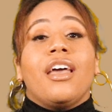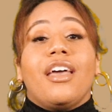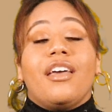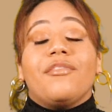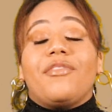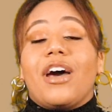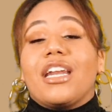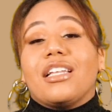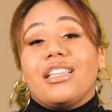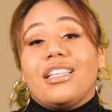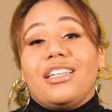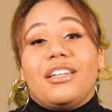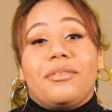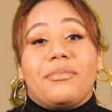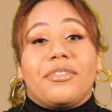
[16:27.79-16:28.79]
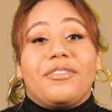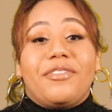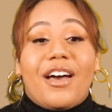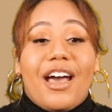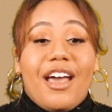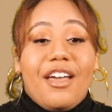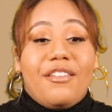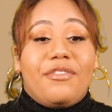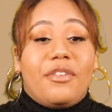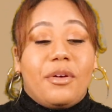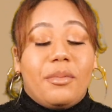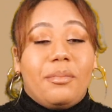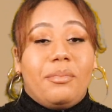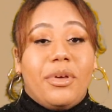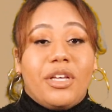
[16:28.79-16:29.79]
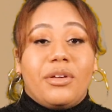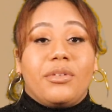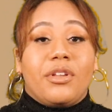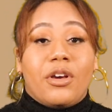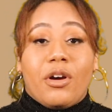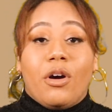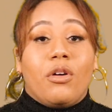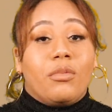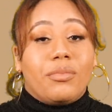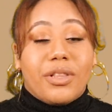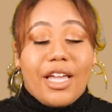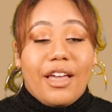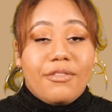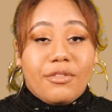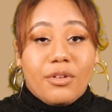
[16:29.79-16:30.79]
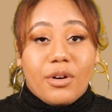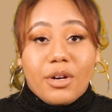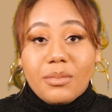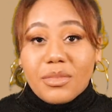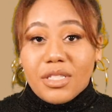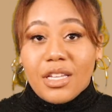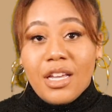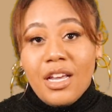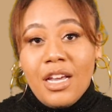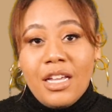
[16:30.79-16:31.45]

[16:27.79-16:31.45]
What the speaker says: And finally, number 5, build your own platforms.